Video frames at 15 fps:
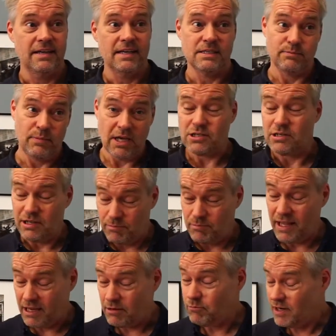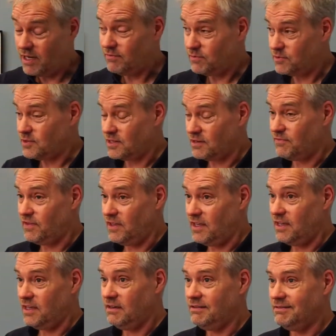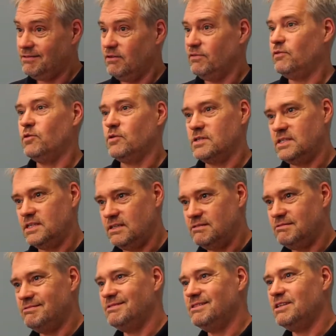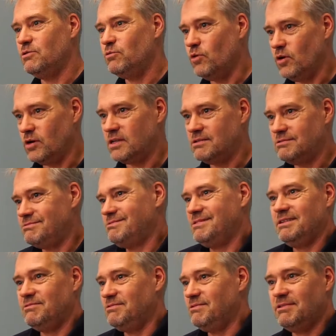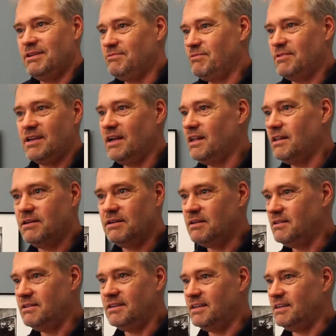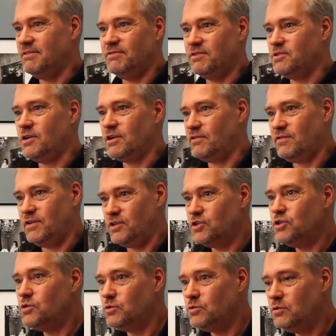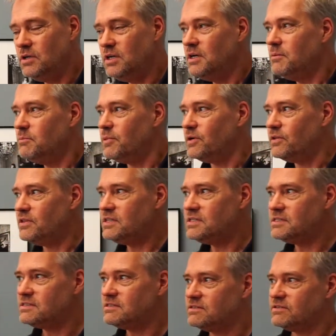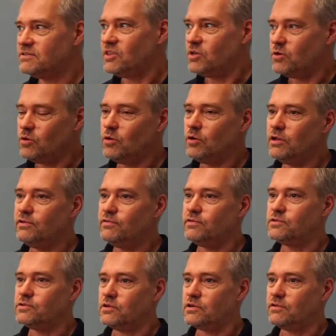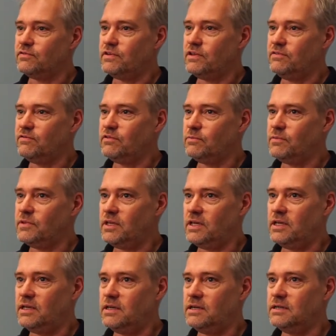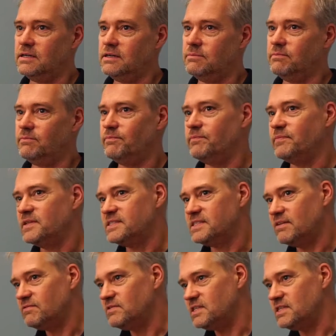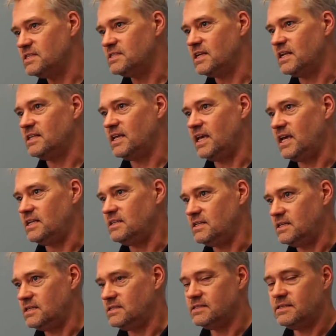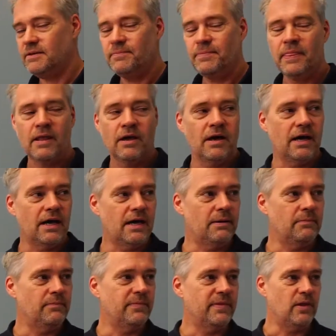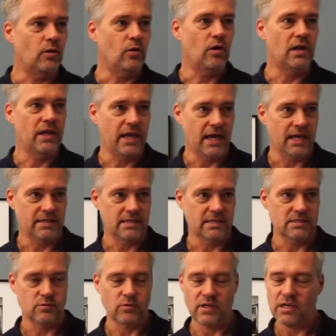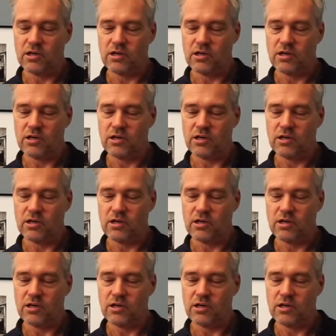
especially black and white photography here. Of course, he worked in color photography too, but this is the early photography from the 70s and 80s, the early 80s. So he